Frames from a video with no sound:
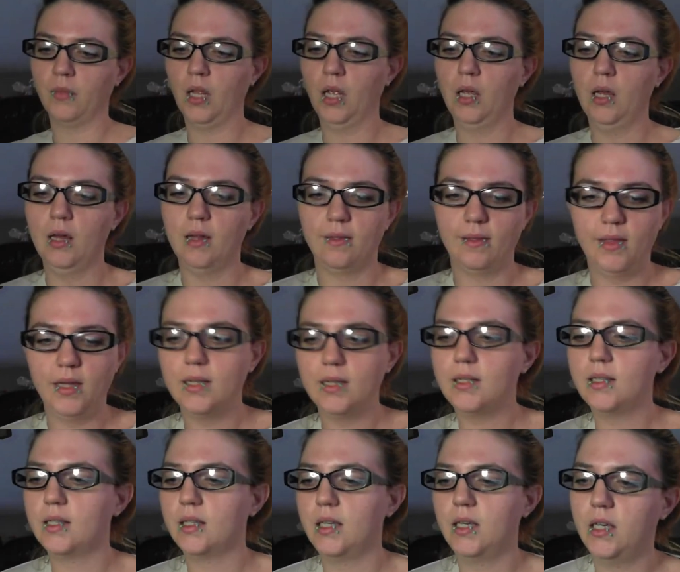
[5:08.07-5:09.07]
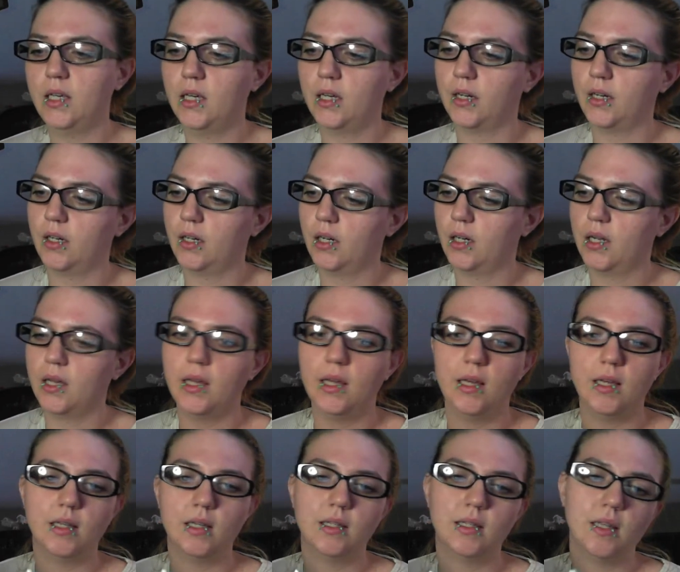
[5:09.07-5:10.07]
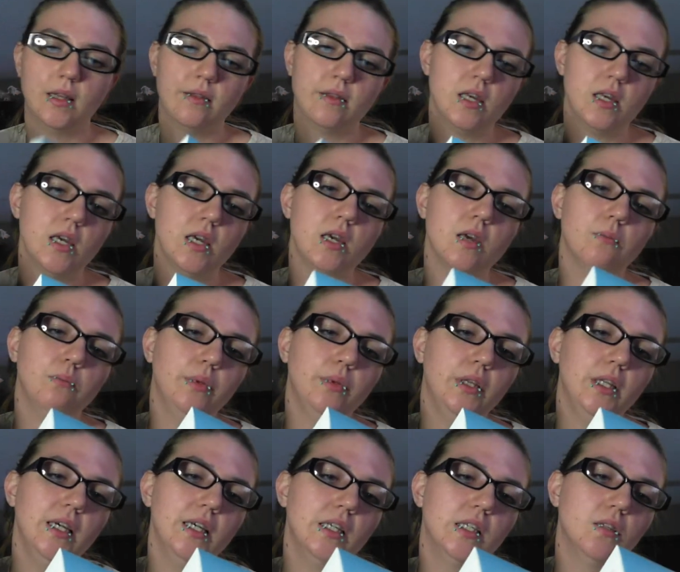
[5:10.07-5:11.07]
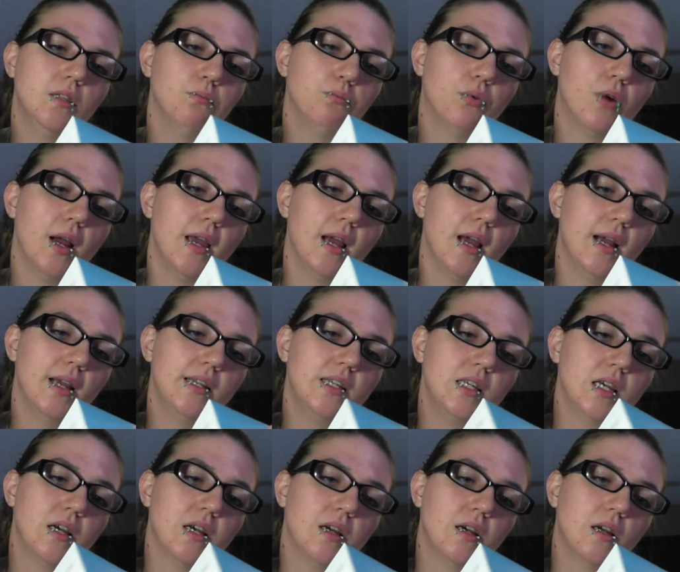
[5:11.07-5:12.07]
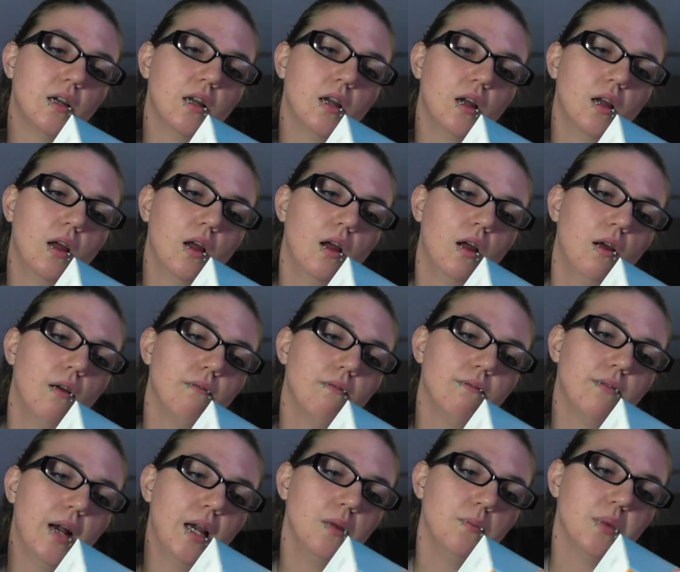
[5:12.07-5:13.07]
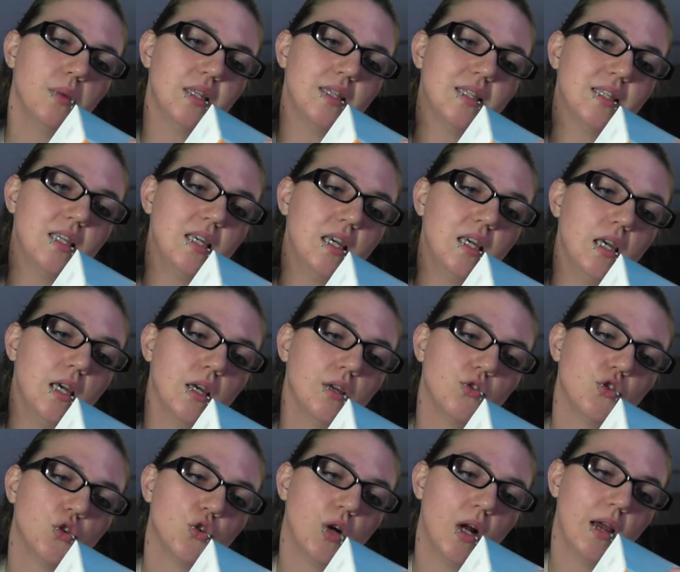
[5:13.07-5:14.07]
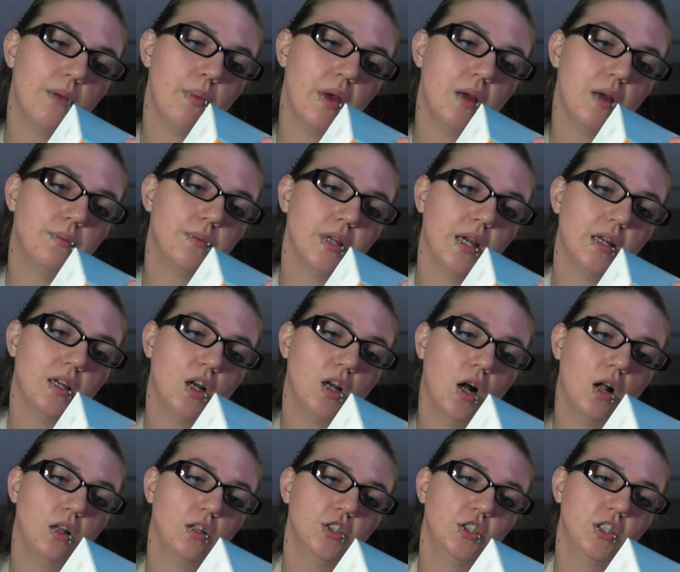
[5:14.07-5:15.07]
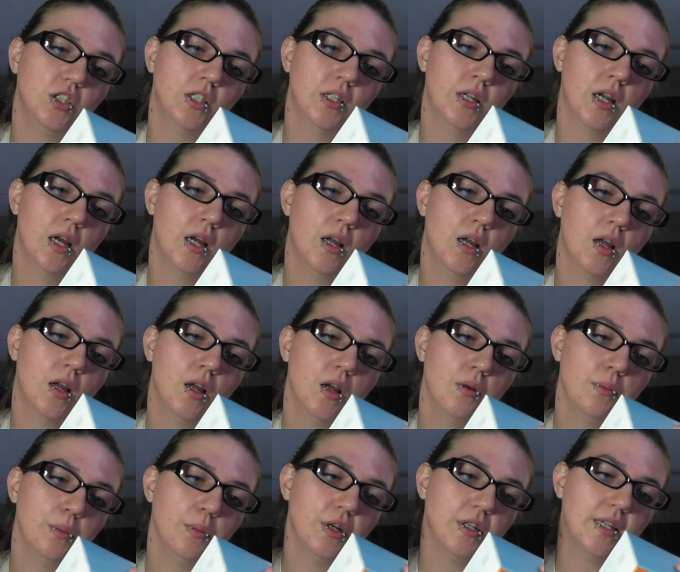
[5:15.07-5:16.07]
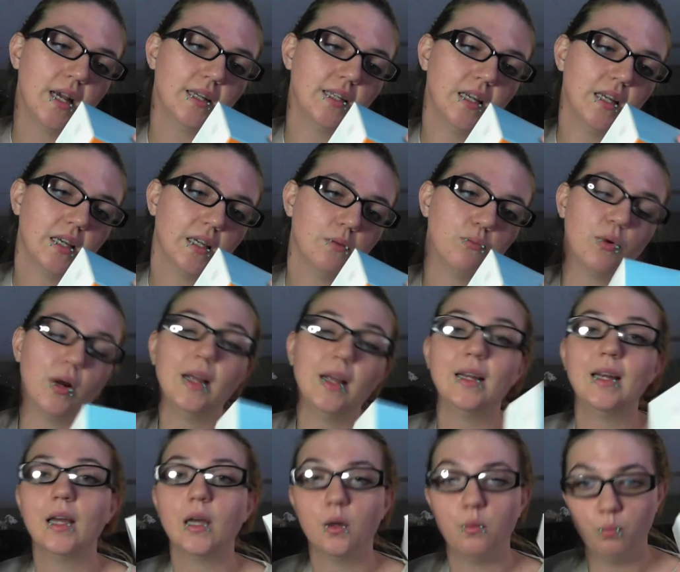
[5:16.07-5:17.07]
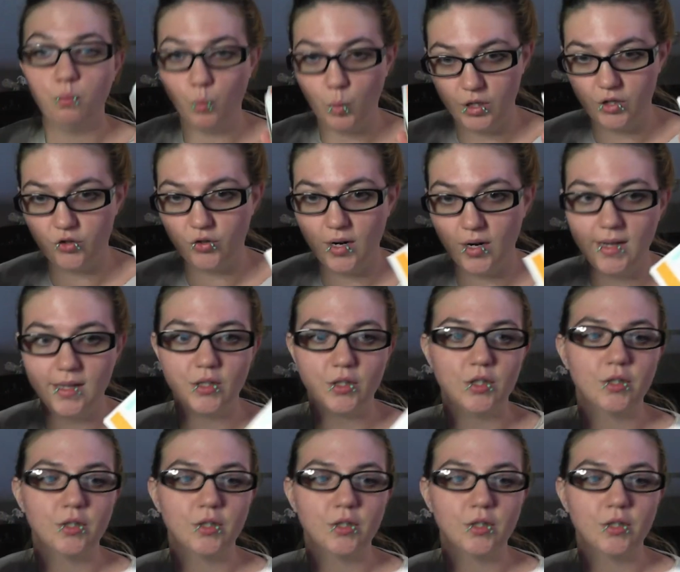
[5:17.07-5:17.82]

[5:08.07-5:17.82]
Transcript: this here is the Bliss Bright Idea Vitamin C Tripeptide Collagen Protecting and Brightening Moisturizer.